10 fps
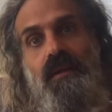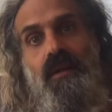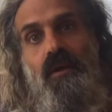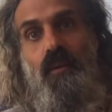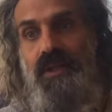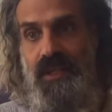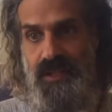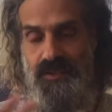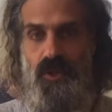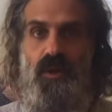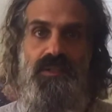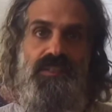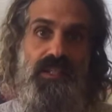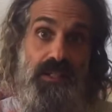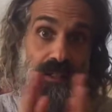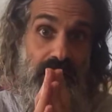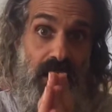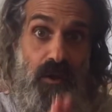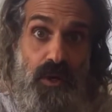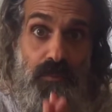When there is no understanding, and
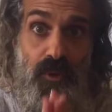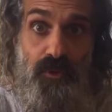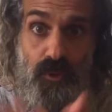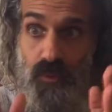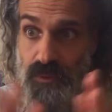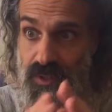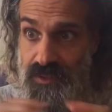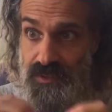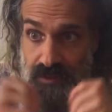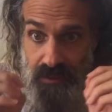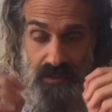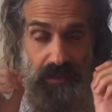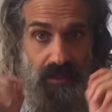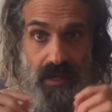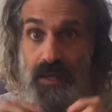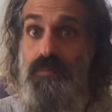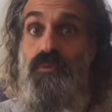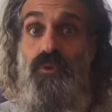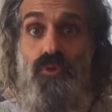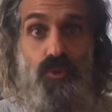now I'm also this, I
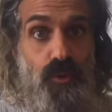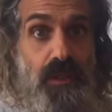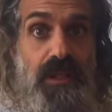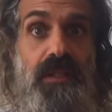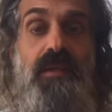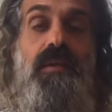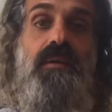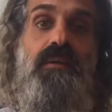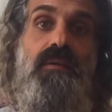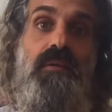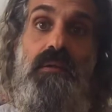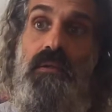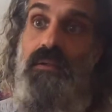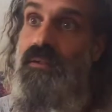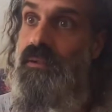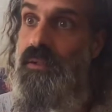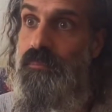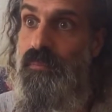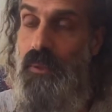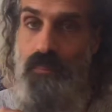truly
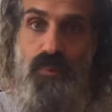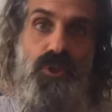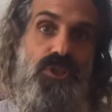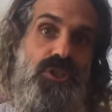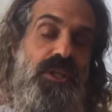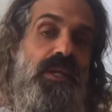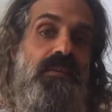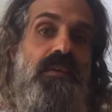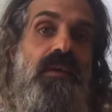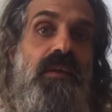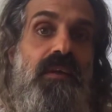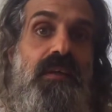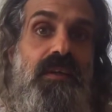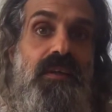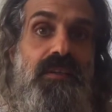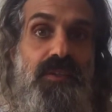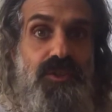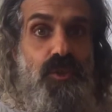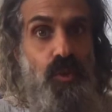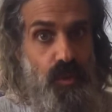appreciate the school